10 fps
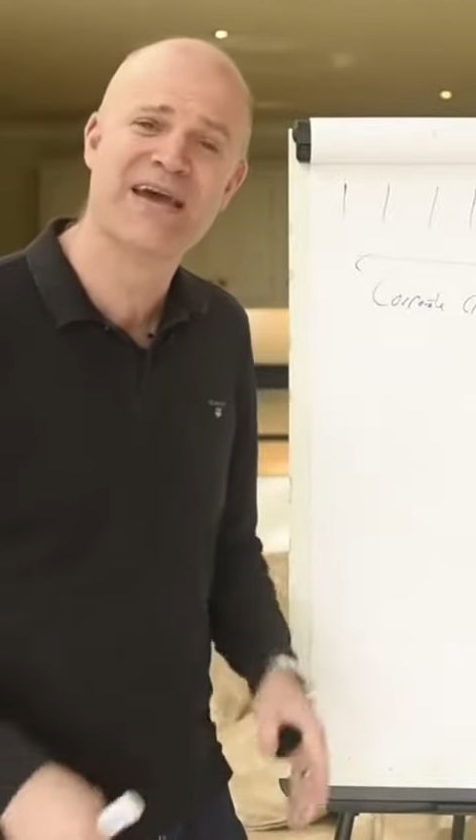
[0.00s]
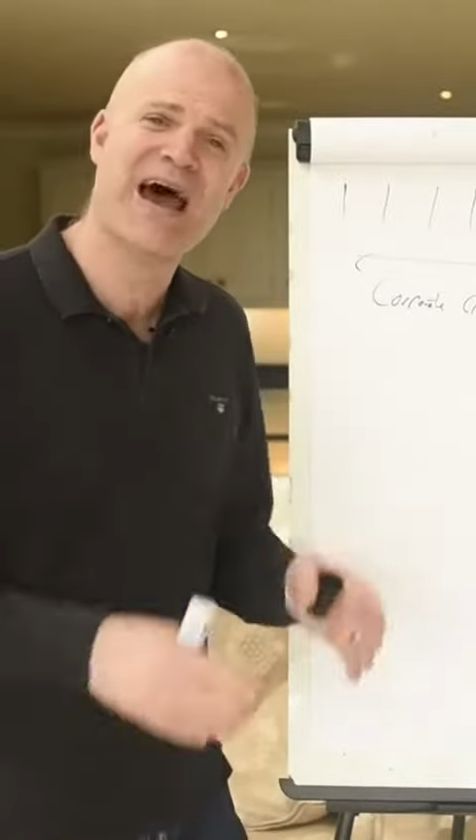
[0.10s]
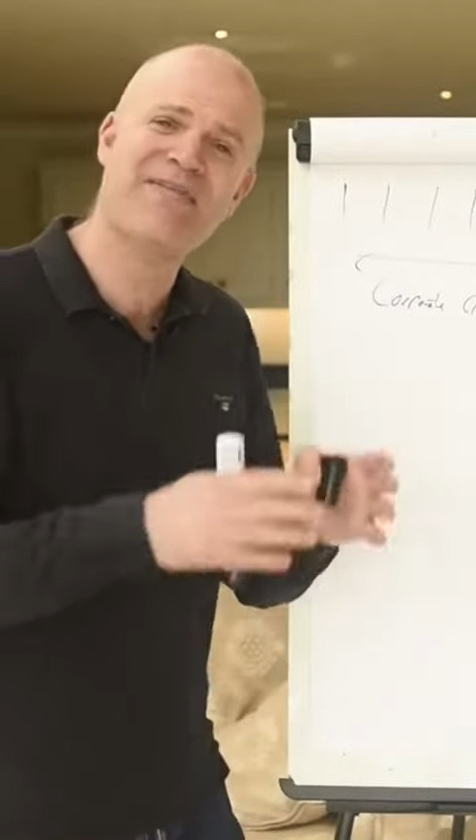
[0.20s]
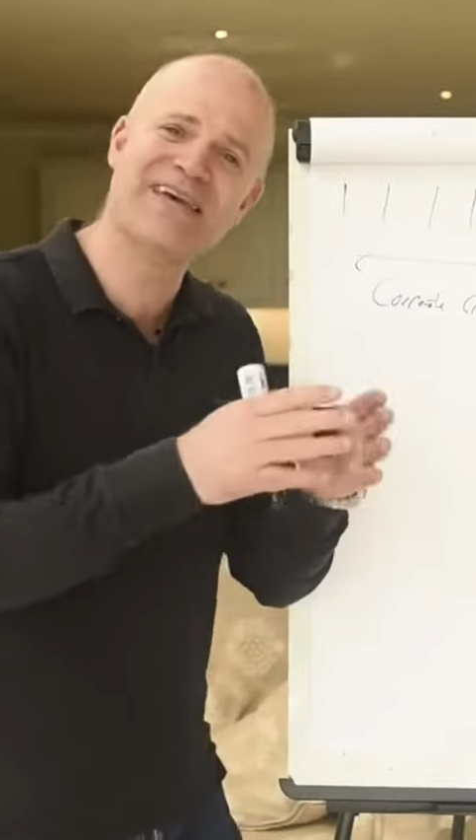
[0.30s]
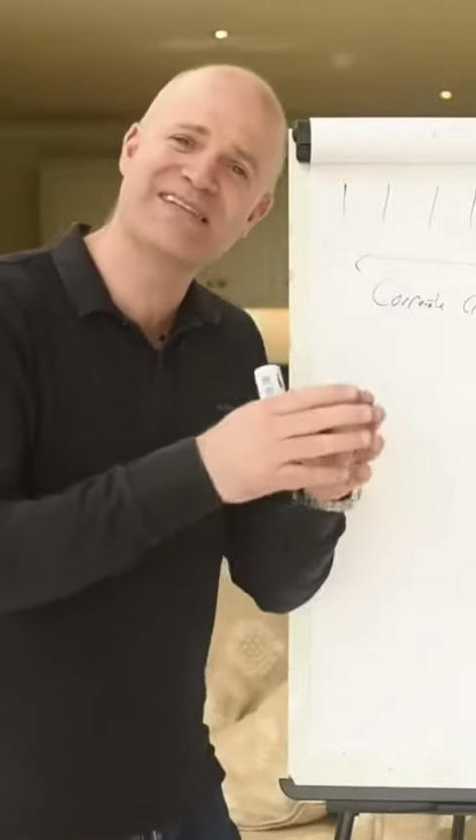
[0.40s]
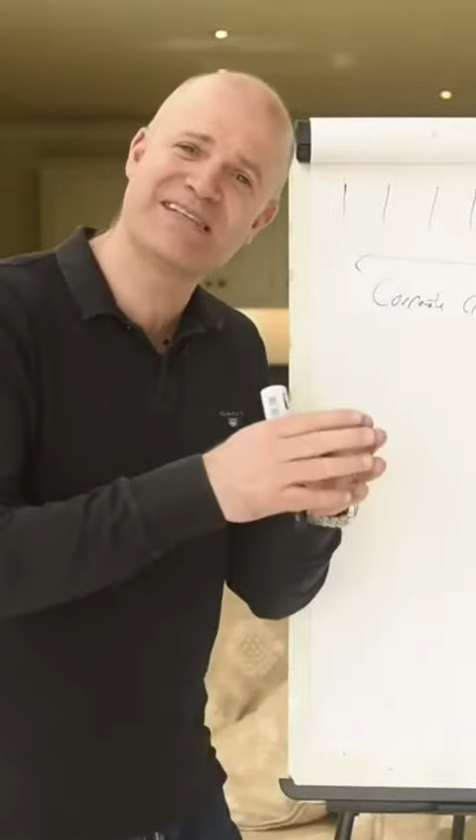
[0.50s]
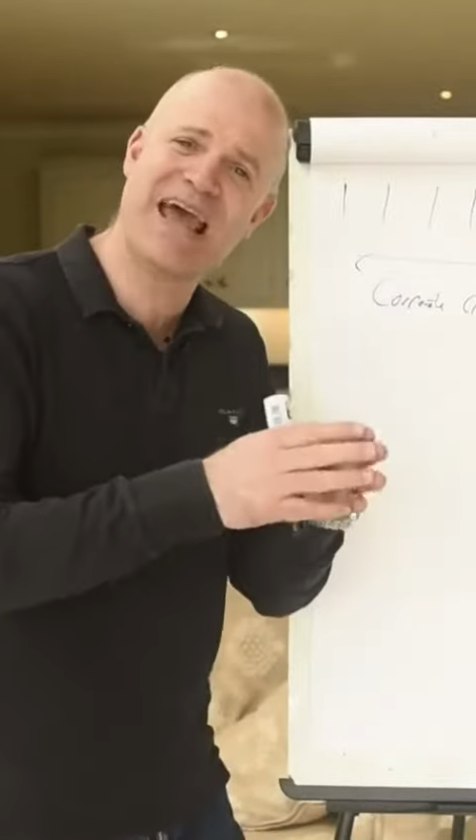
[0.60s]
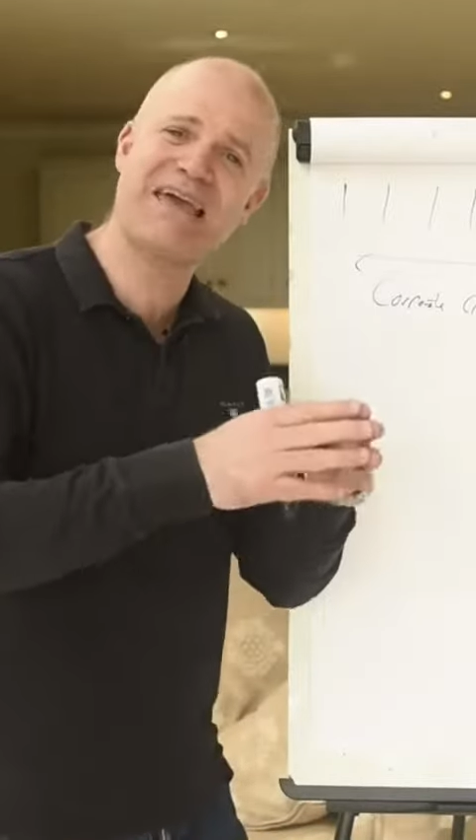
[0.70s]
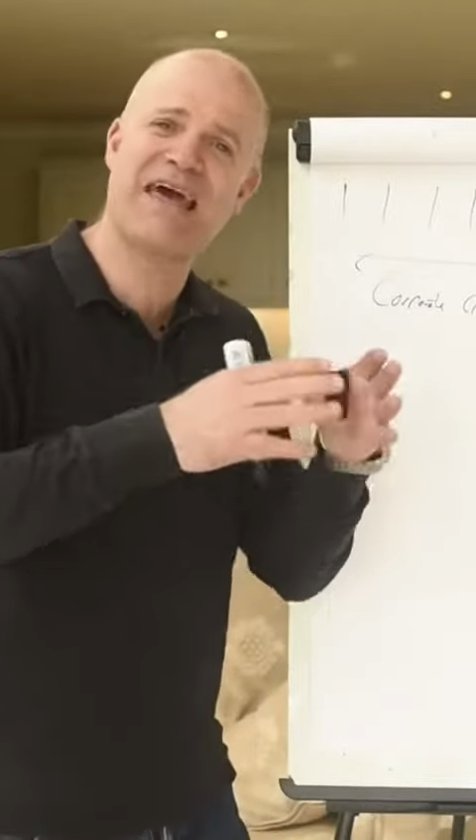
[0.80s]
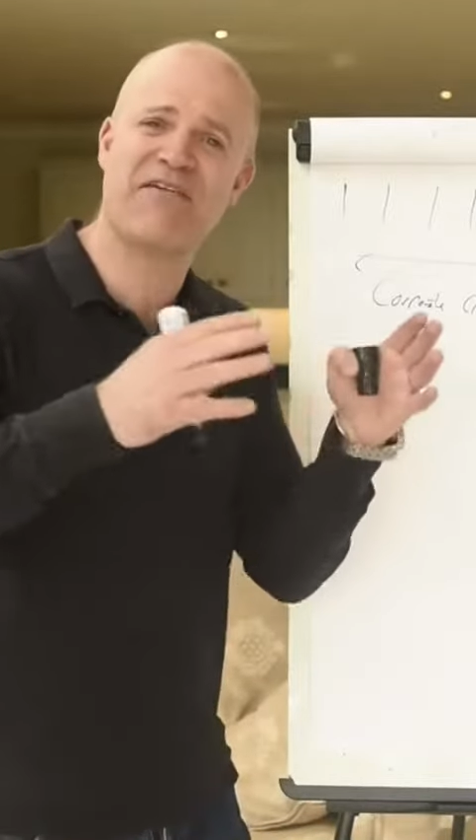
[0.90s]
and they
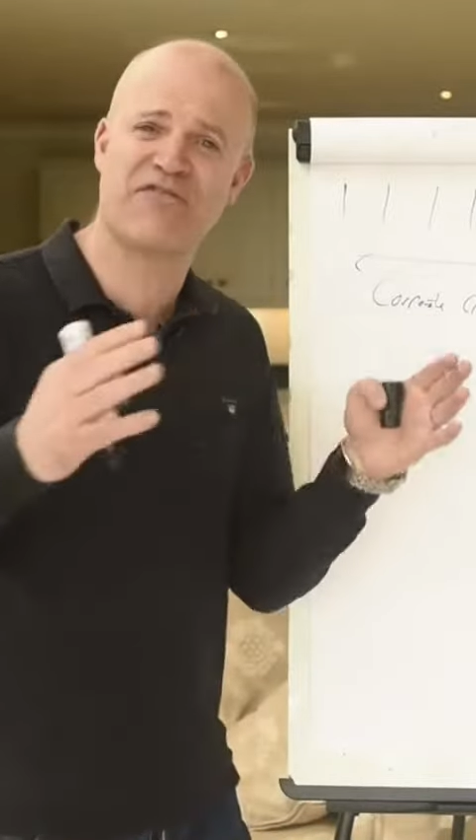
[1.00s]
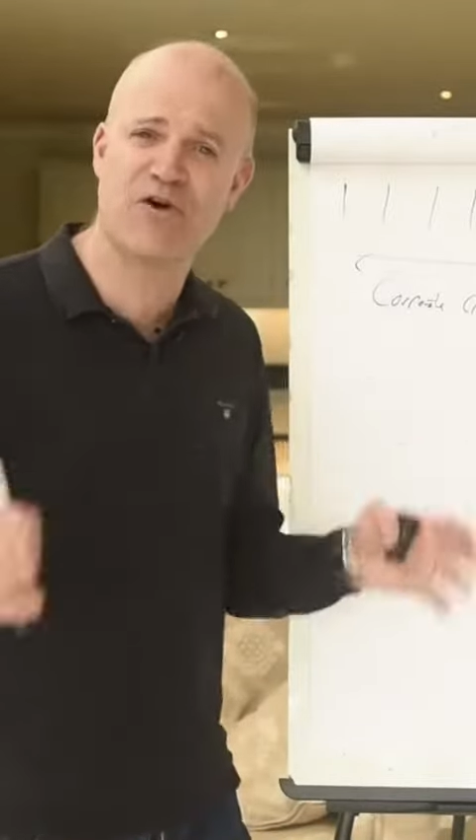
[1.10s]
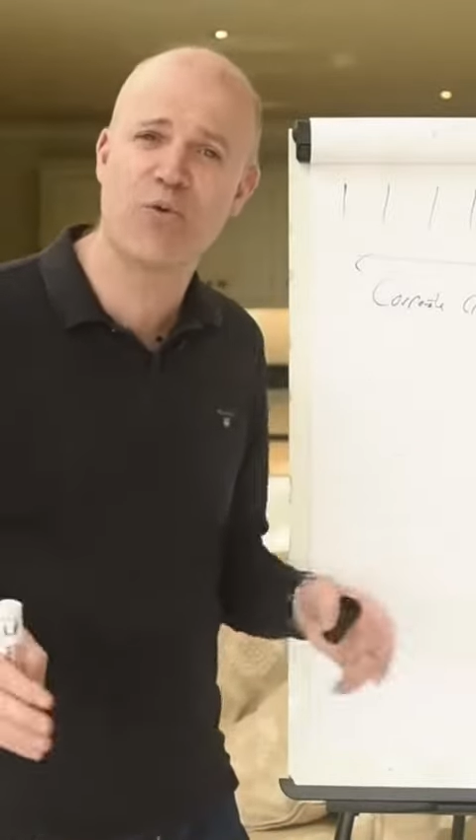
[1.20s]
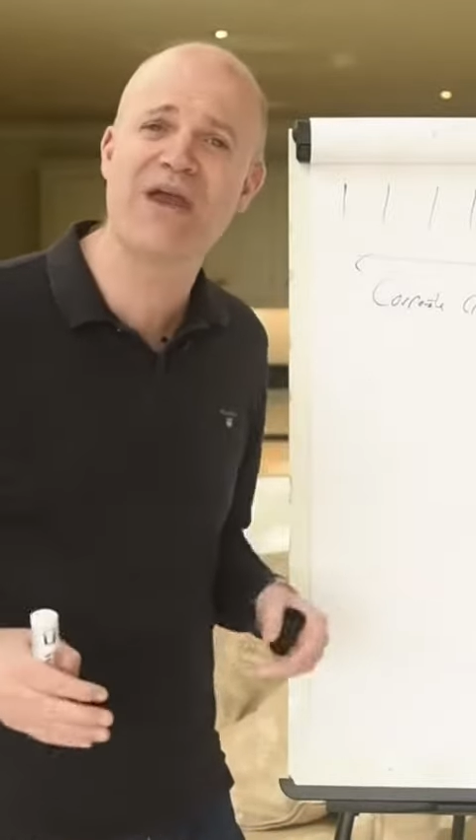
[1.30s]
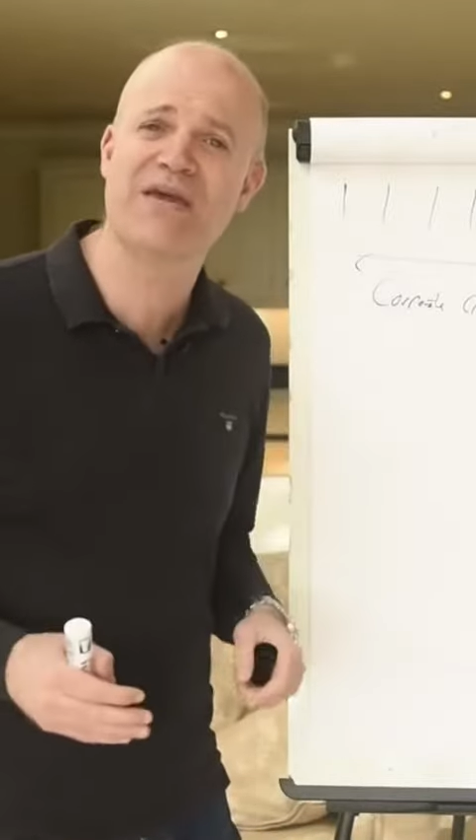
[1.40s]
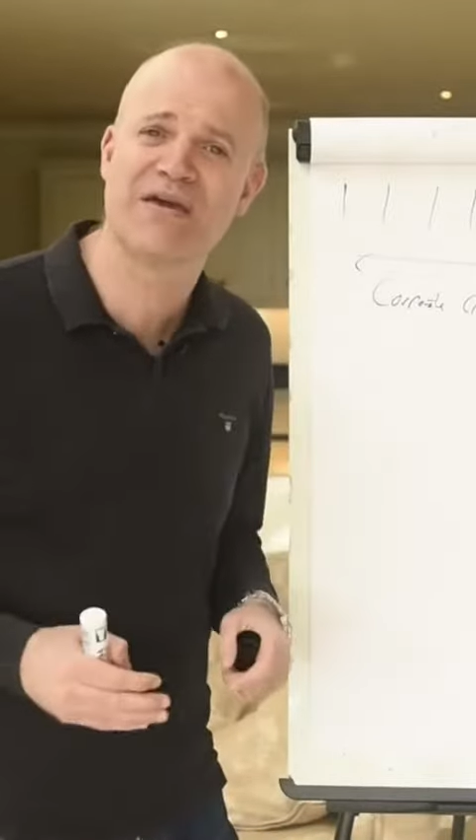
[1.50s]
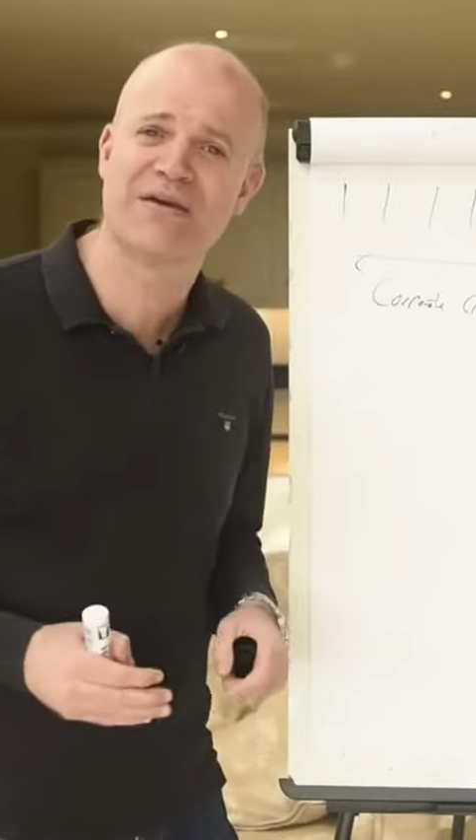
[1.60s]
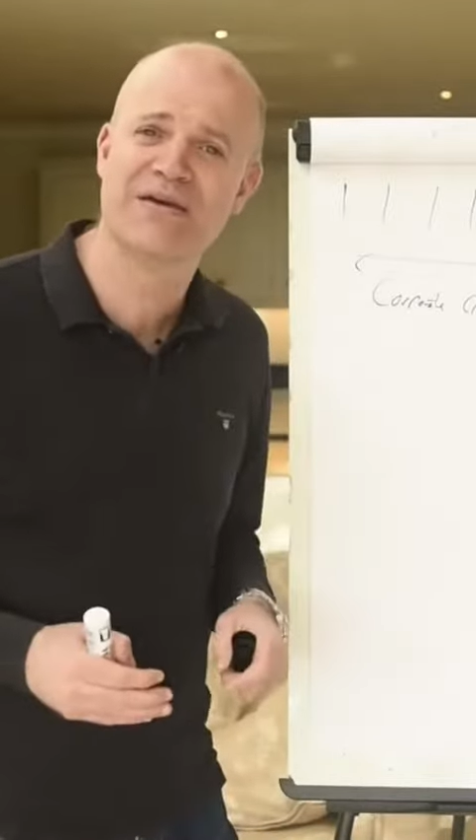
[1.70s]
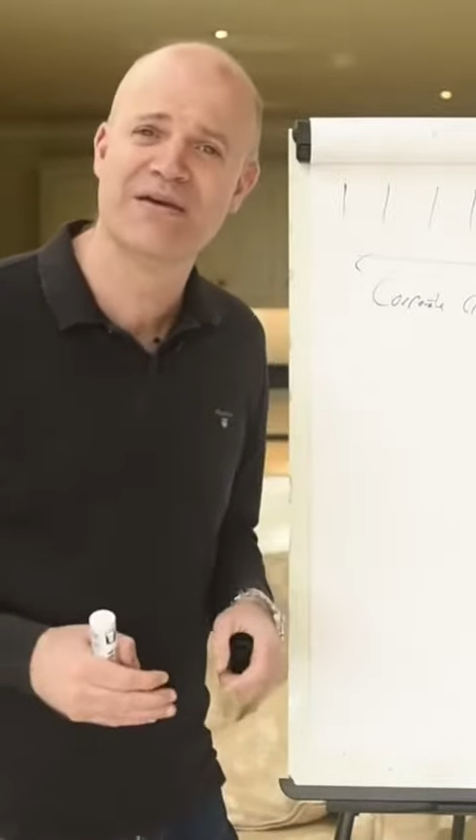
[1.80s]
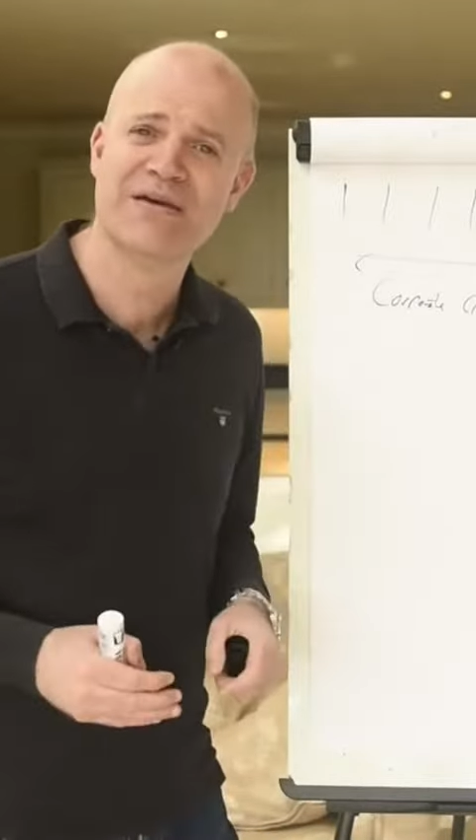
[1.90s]
stay there for the week.